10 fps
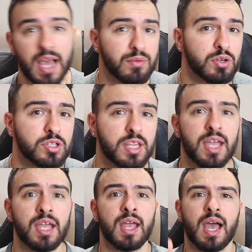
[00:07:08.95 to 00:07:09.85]
Have a good
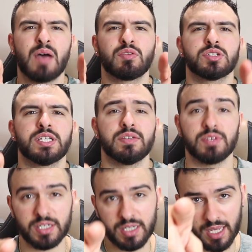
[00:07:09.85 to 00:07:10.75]
day, have a good
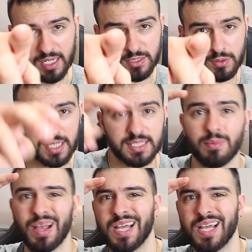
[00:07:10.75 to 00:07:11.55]
evening, and until next time,